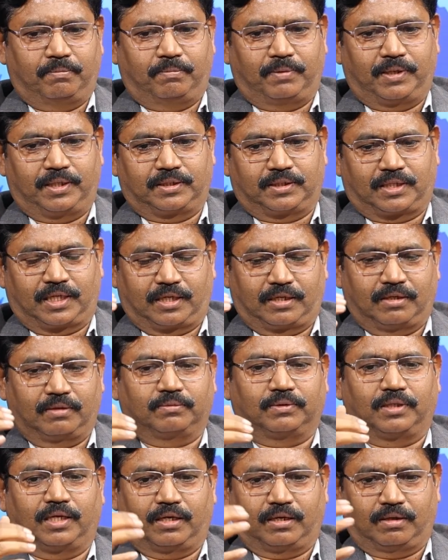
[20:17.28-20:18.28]
based on
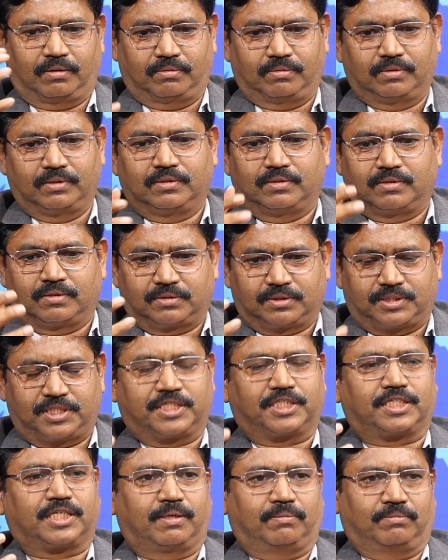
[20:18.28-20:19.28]
the
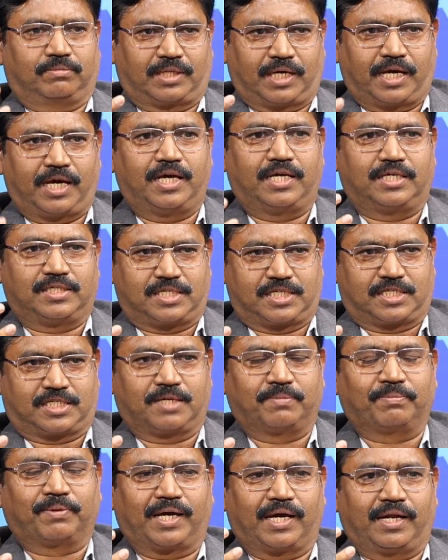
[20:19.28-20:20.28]
AI
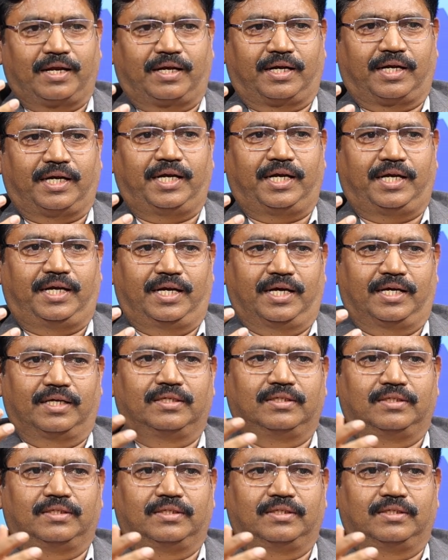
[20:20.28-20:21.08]
system can read